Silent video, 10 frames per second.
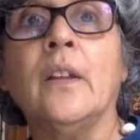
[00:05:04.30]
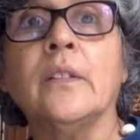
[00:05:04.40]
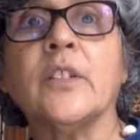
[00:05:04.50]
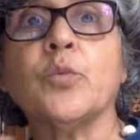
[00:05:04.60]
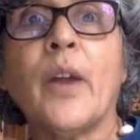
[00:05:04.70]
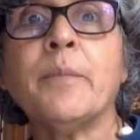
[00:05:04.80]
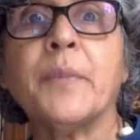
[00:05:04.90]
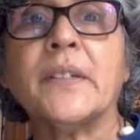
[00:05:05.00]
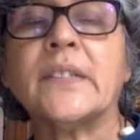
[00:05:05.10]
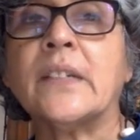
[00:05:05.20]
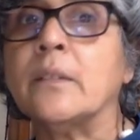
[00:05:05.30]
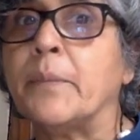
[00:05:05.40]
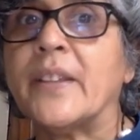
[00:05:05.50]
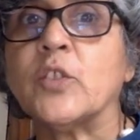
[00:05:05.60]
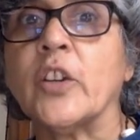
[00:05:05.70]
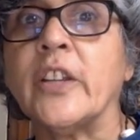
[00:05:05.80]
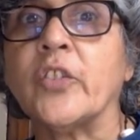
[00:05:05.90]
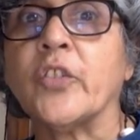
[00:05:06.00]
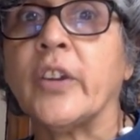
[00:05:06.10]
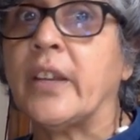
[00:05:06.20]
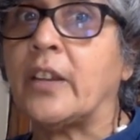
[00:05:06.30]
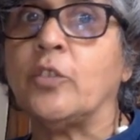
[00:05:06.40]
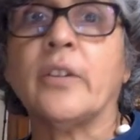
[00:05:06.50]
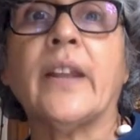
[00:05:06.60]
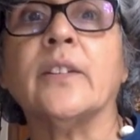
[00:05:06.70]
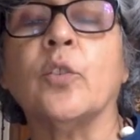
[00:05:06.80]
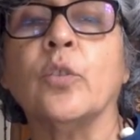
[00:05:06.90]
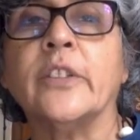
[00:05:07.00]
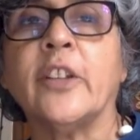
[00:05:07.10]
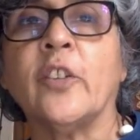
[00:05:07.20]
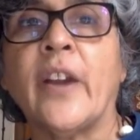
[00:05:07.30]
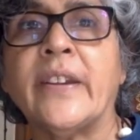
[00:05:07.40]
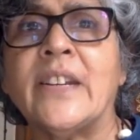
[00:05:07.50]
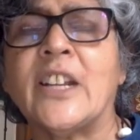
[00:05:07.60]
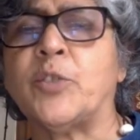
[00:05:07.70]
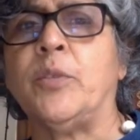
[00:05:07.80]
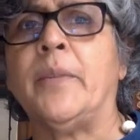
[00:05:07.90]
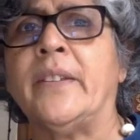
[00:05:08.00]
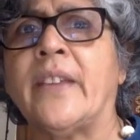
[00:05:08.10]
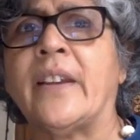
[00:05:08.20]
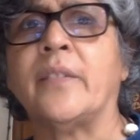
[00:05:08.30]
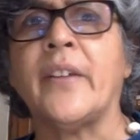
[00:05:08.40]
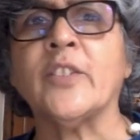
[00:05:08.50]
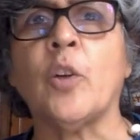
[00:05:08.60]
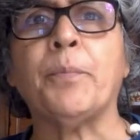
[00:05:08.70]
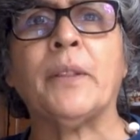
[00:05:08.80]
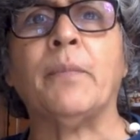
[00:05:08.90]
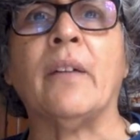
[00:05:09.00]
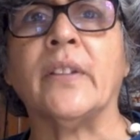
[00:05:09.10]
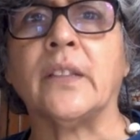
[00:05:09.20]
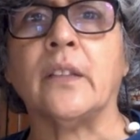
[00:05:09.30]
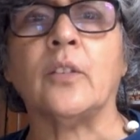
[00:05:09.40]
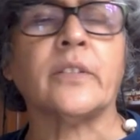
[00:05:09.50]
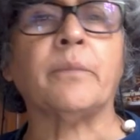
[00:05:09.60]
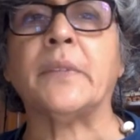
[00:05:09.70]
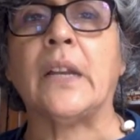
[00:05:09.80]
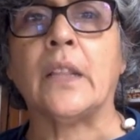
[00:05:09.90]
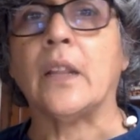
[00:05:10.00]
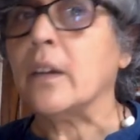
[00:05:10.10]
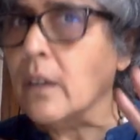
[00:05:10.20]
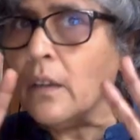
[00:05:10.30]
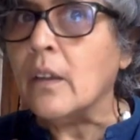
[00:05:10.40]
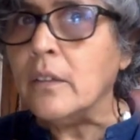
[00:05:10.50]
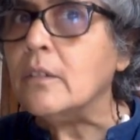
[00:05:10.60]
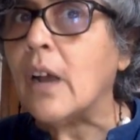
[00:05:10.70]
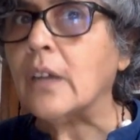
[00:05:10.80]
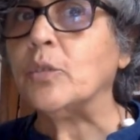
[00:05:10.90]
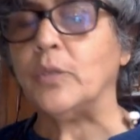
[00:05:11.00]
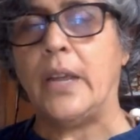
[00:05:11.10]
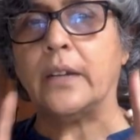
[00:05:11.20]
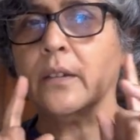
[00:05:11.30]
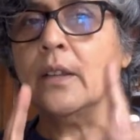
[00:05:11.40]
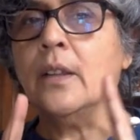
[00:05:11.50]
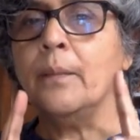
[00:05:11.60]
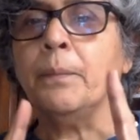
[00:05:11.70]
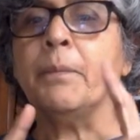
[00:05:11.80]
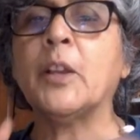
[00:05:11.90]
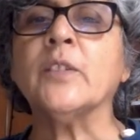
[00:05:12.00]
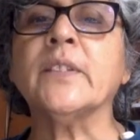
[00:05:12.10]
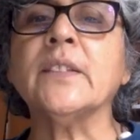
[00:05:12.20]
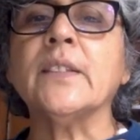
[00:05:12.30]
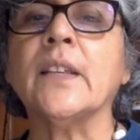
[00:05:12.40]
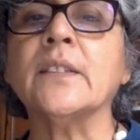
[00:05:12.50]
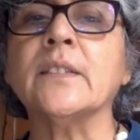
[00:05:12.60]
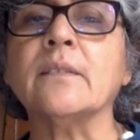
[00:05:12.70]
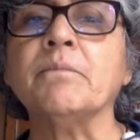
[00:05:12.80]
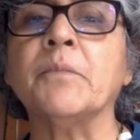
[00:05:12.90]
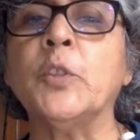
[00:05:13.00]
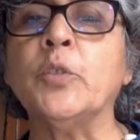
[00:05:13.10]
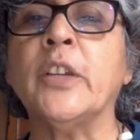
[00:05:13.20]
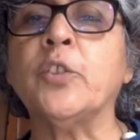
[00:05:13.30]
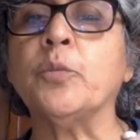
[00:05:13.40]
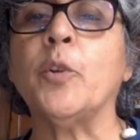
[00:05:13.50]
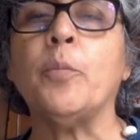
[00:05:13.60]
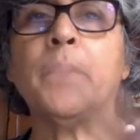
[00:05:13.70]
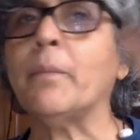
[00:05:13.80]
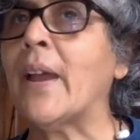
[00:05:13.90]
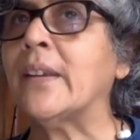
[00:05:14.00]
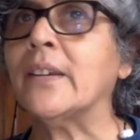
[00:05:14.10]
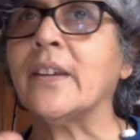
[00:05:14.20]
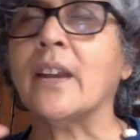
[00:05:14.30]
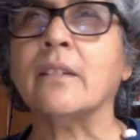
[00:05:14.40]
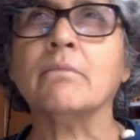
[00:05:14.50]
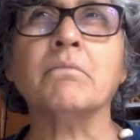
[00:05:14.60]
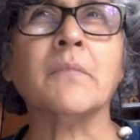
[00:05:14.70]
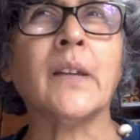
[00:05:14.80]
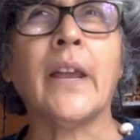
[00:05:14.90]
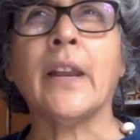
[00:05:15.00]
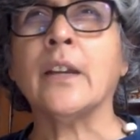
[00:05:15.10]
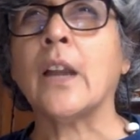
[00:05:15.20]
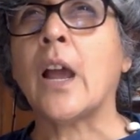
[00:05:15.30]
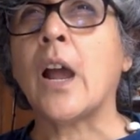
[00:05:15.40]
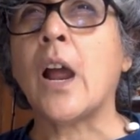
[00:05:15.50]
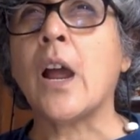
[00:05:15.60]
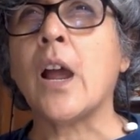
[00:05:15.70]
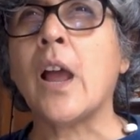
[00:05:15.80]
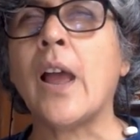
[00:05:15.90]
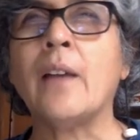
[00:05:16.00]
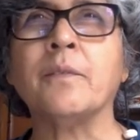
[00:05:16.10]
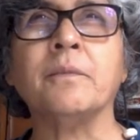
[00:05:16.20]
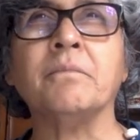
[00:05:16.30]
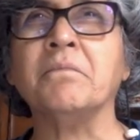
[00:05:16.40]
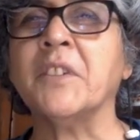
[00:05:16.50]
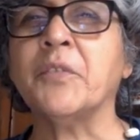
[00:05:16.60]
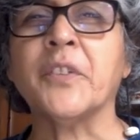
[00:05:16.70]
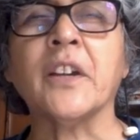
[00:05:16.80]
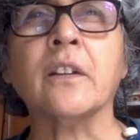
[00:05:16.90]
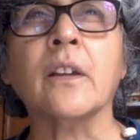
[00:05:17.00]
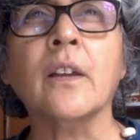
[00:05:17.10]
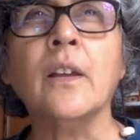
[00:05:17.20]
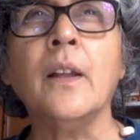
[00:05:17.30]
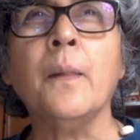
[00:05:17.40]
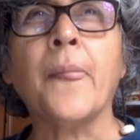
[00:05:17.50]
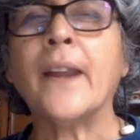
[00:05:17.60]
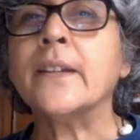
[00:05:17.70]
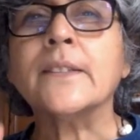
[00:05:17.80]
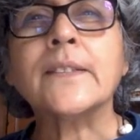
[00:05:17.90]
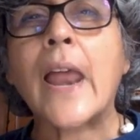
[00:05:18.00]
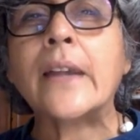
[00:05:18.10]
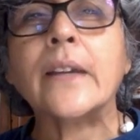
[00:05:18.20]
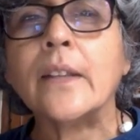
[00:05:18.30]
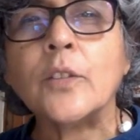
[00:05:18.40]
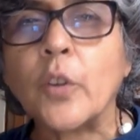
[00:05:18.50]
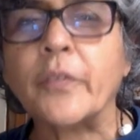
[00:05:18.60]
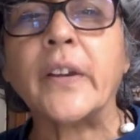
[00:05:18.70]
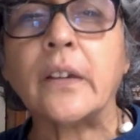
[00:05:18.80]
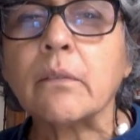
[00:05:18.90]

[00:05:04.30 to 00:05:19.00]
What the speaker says: just one person based on history and you write the whole thing on Rani Lakshmibai sacrifice or Padmavati or something like that. You can't do that because this is, you need to be open minded and have different understandings of it.